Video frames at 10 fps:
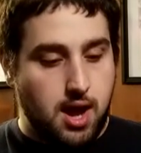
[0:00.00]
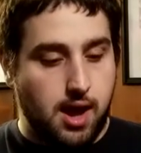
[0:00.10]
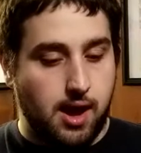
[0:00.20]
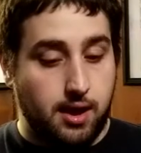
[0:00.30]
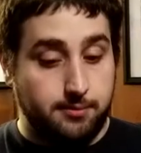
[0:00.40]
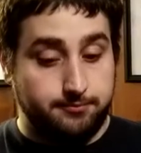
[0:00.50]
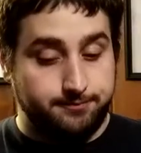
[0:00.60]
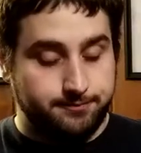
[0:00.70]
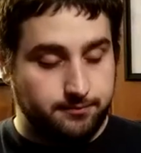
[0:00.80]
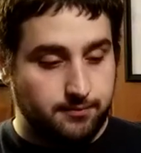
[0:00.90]
Um,
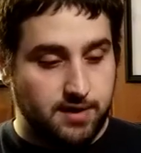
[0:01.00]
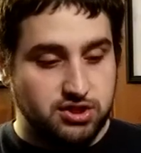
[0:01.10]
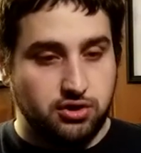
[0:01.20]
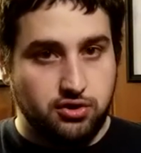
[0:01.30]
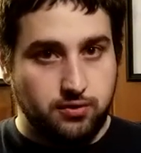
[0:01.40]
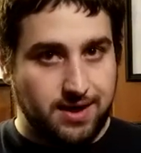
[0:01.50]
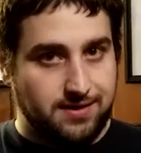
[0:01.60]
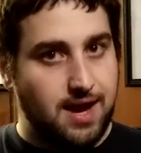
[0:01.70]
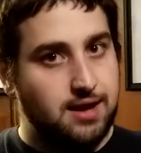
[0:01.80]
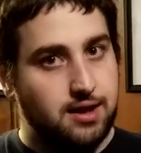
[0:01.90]
so you get
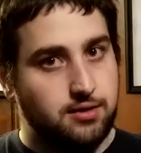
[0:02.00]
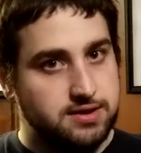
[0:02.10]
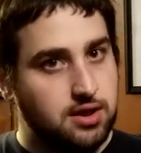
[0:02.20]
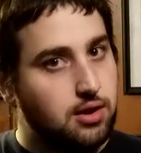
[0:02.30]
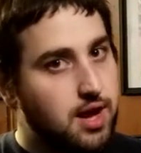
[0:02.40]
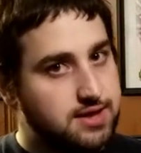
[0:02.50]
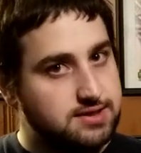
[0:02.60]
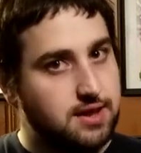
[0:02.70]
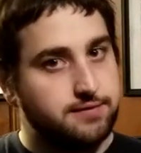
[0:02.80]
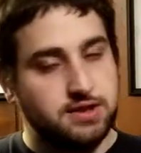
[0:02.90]
the idea. There's a lot of
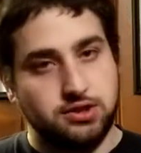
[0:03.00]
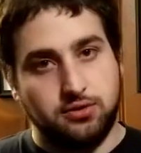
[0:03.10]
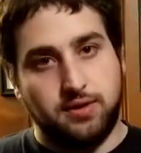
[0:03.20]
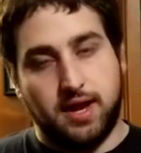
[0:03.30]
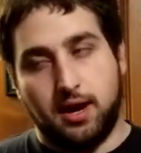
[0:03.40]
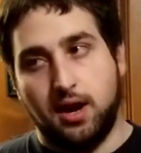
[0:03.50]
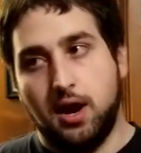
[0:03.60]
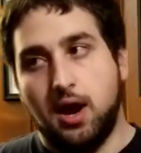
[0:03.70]
stuff to do there.